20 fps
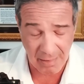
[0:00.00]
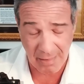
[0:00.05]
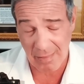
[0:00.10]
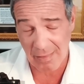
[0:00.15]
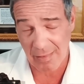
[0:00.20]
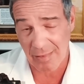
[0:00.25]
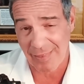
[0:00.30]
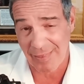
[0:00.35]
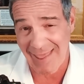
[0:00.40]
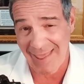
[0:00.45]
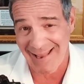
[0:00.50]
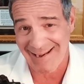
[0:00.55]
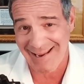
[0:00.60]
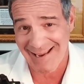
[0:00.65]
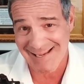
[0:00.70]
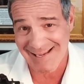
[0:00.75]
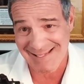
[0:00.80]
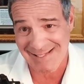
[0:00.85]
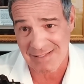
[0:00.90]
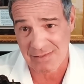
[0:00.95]
That
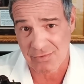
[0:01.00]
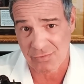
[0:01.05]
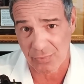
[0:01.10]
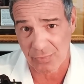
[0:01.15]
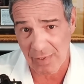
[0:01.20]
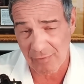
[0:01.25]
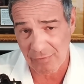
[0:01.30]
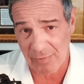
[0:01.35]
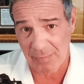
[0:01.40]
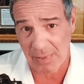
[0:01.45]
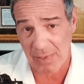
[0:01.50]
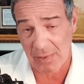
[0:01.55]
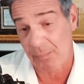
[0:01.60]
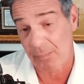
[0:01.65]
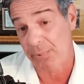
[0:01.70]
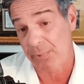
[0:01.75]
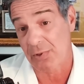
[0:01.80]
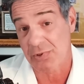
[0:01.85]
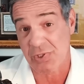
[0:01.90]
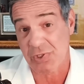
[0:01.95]
has driven me to
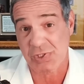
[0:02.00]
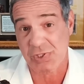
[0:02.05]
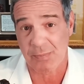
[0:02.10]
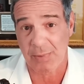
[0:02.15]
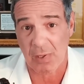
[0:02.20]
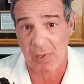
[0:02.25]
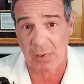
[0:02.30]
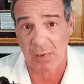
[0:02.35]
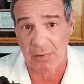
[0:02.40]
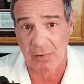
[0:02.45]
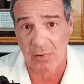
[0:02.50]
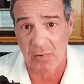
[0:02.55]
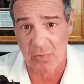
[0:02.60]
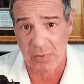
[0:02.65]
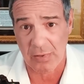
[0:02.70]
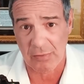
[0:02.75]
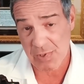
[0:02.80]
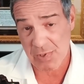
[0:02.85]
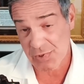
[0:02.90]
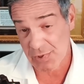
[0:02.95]
purchase American
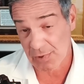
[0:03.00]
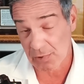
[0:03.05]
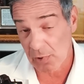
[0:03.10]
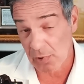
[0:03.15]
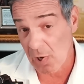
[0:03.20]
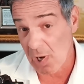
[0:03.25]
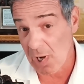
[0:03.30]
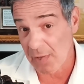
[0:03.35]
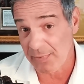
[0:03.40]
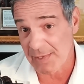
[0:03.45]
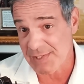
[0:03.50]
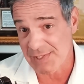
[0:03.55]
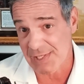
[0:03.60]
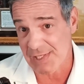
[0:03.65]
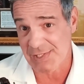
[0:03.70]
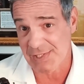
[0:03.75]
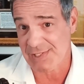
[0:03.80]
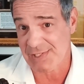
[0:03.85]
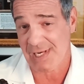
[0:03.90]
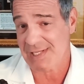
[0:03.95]
coins. There's a law that
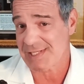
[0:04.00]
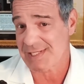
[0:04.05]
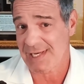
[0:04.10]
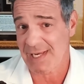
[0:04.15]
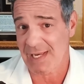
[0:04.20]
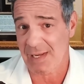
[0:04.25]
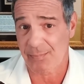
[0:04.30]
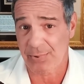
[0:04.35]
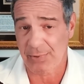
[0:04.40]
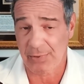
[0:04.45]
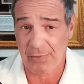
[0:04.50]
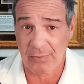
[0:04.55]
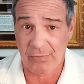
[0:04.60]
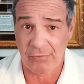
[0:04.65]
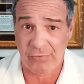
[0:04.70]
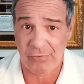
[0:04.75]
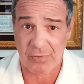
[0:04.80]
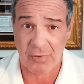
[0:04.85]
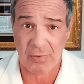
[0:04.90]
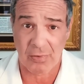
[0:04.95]
says states can't
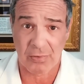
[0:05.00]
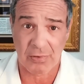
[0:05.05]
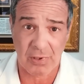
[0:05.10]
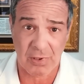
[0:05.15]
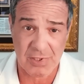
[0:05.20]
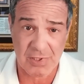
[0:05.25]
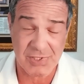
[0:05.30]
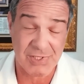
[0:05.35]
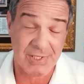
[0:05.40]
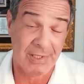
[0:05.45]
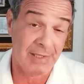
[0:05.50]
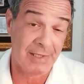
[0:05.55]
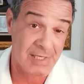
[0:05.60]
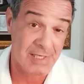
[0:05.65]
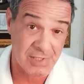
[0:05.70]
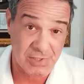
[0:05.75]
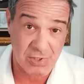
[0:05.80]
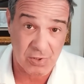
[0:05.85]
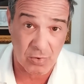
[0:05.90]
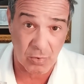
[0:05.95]
produce their own currency
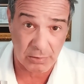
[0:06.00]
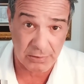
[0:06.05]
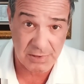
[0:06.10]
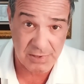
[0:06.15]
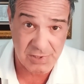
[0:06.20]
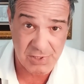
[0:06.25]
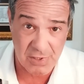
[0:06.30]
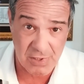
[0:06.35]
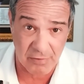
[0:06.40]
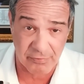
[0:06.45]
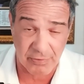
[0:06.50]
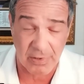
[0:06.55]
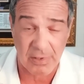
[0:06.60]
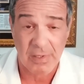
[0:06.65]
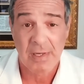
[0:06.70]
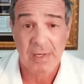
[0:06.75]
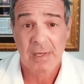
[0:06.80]
unless it's gold and silver.